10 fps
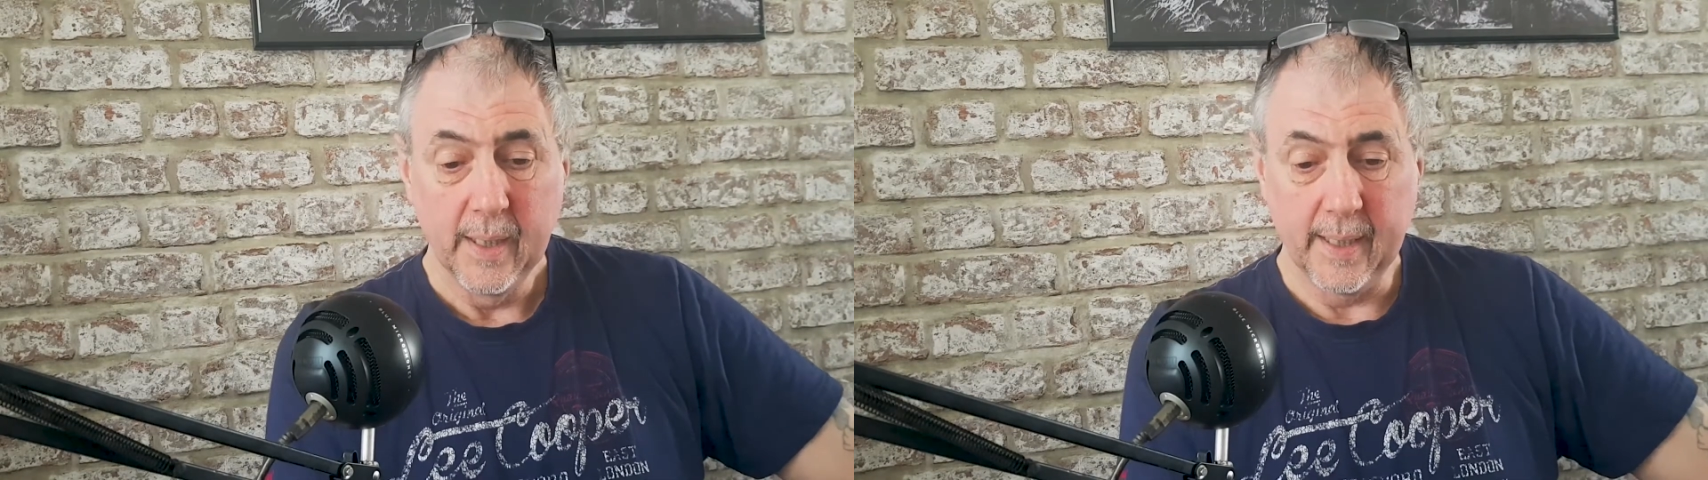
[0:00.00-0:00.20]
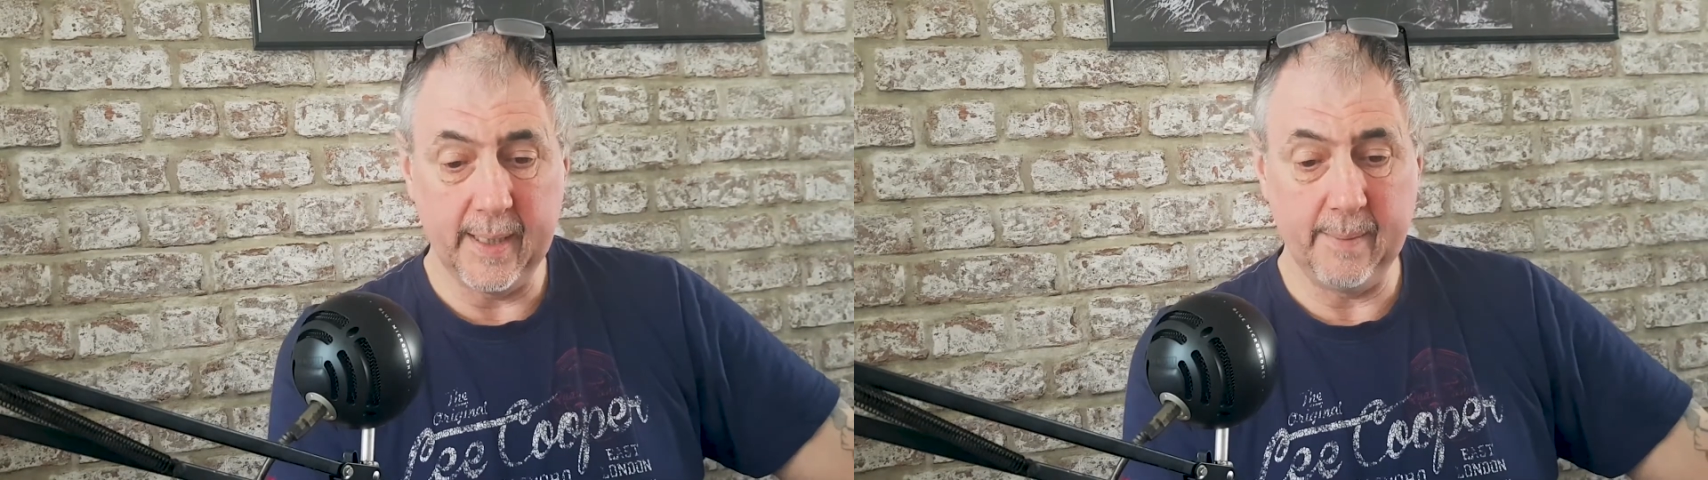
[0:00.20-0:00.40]

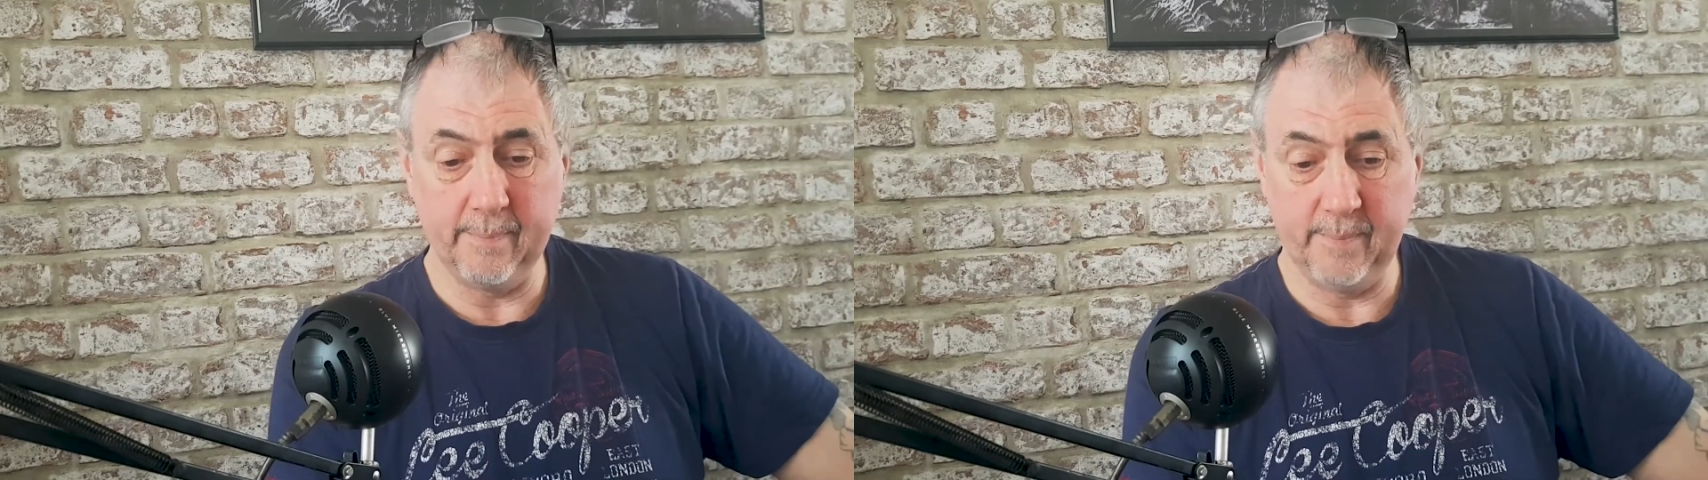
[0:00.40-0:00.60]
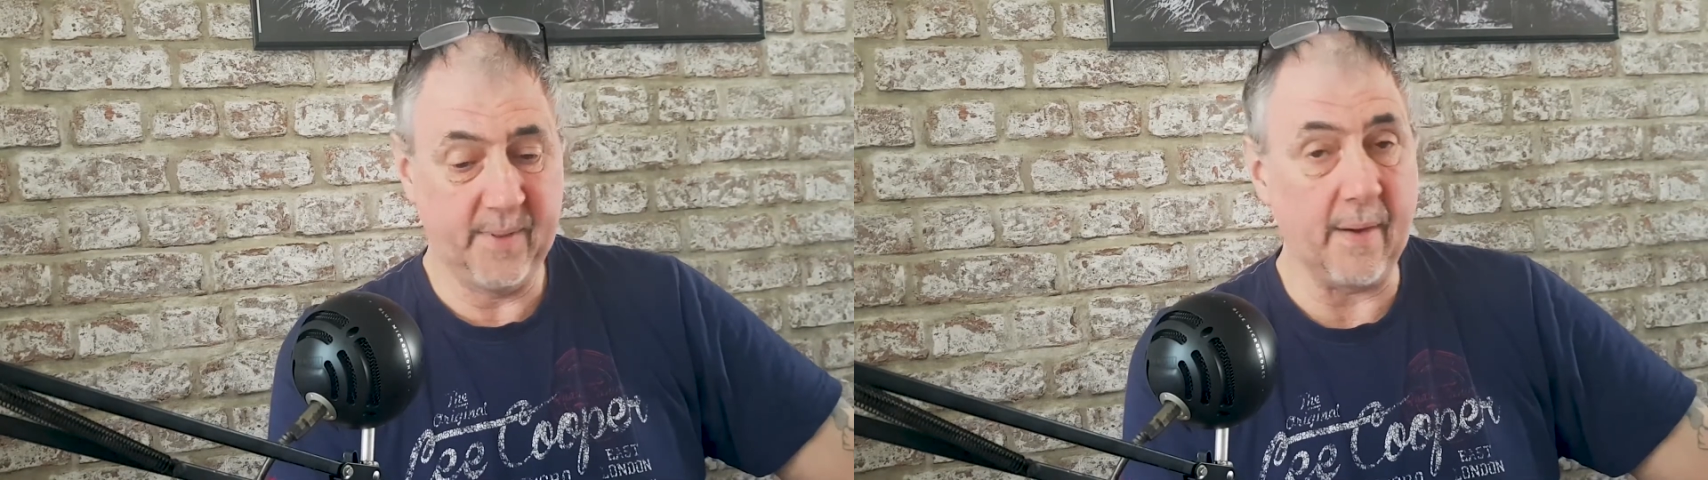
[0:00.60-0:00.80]

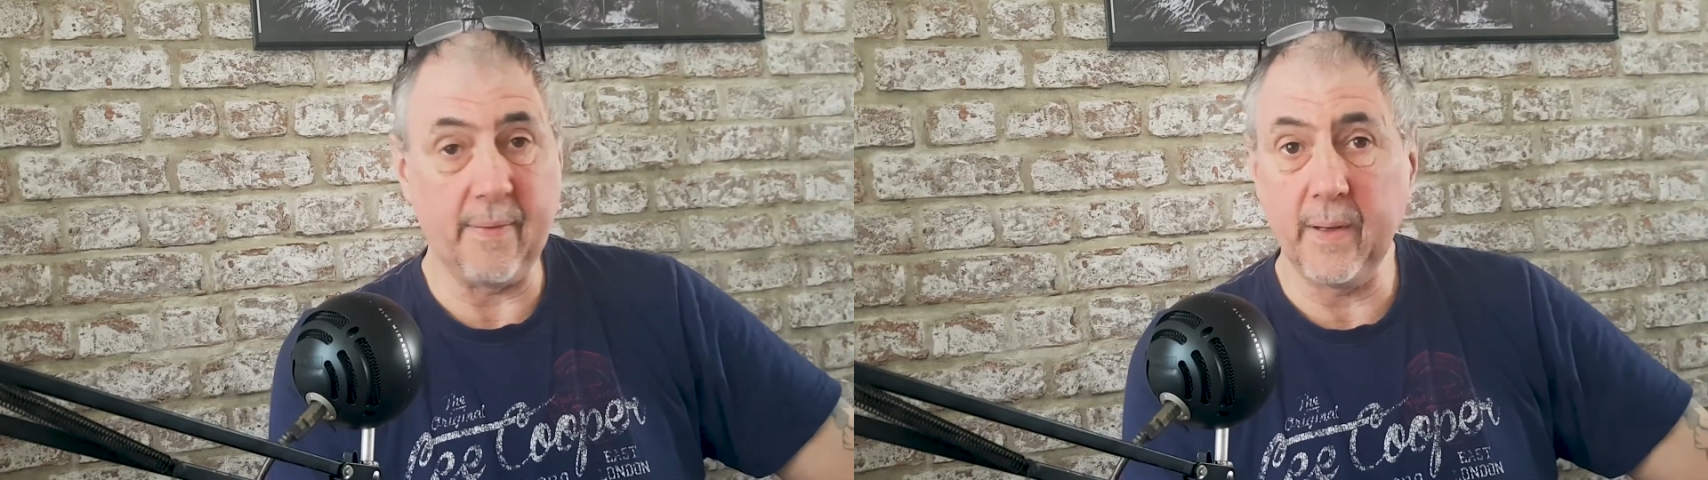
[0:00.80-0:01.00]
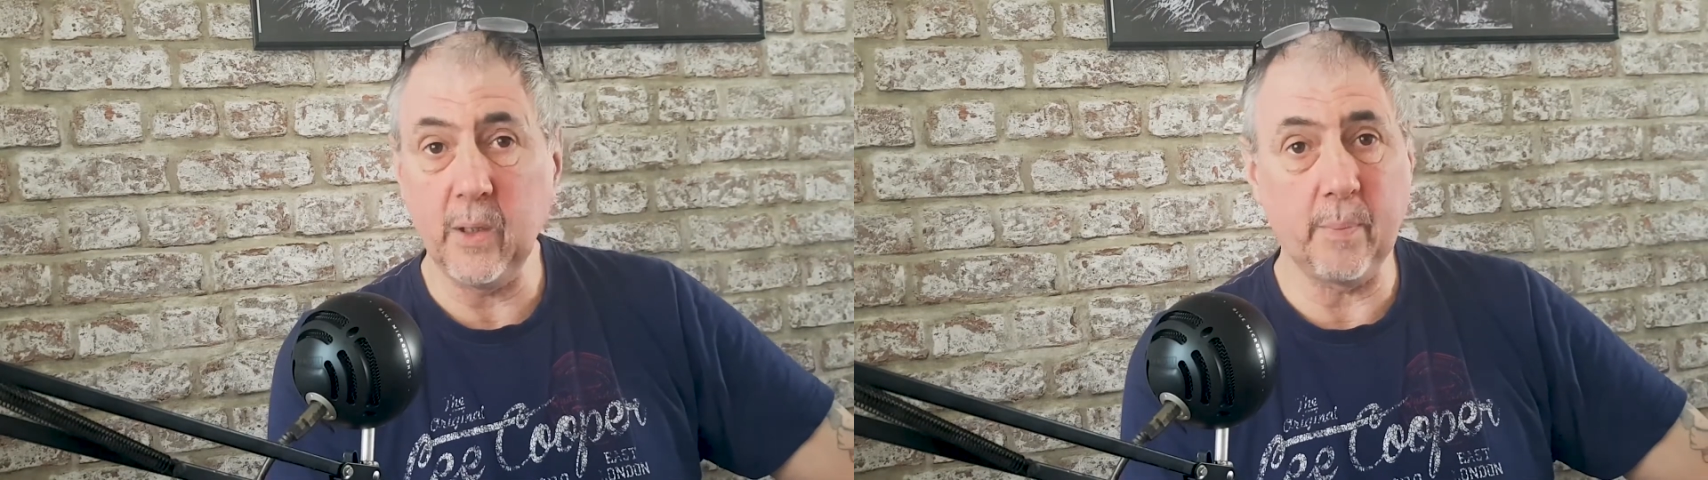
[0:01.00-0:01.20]

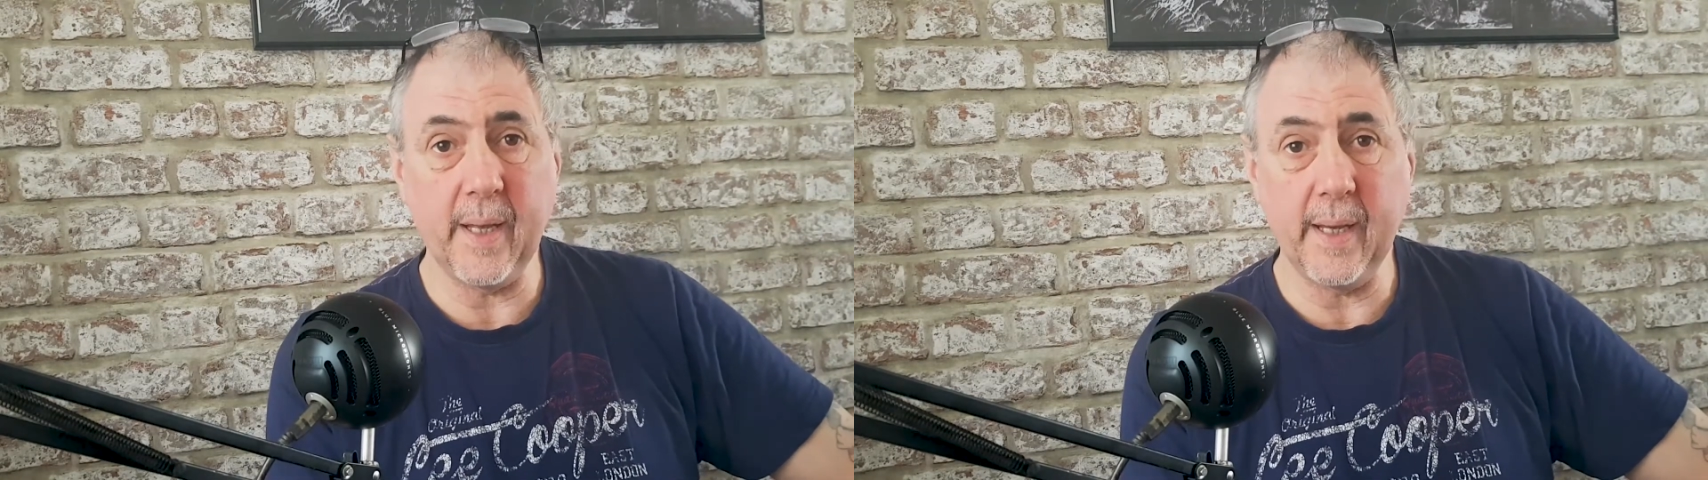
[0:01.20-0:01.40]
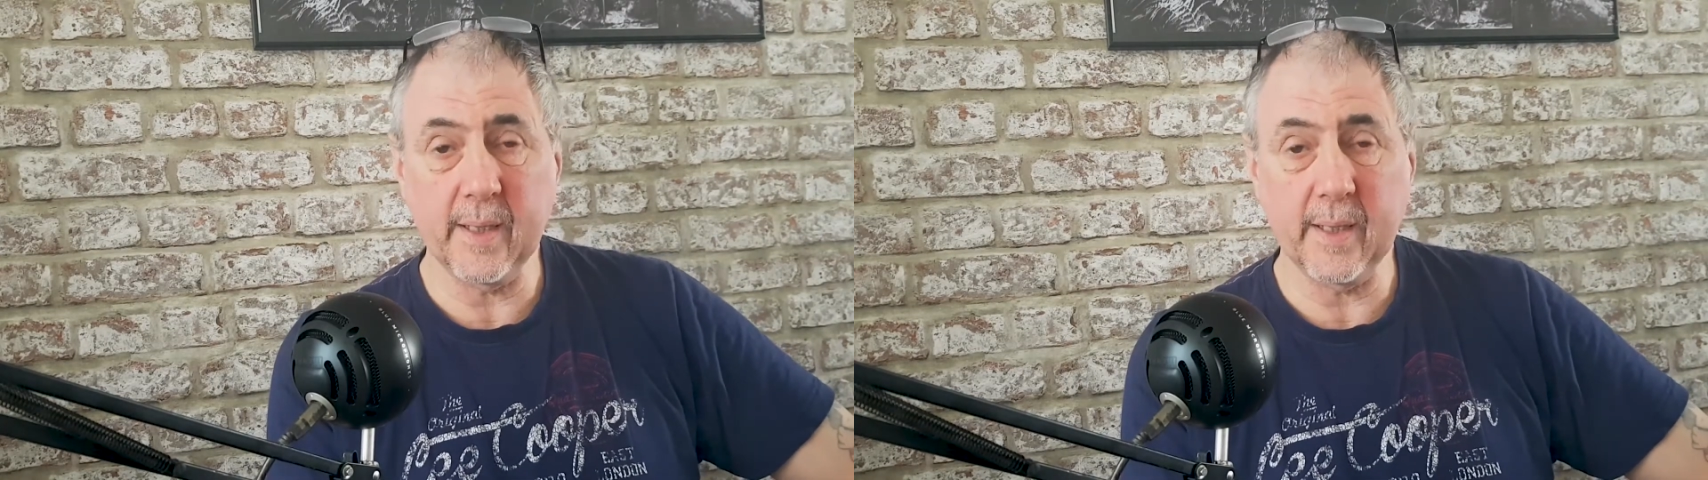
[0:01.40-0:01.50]
Definitely up there.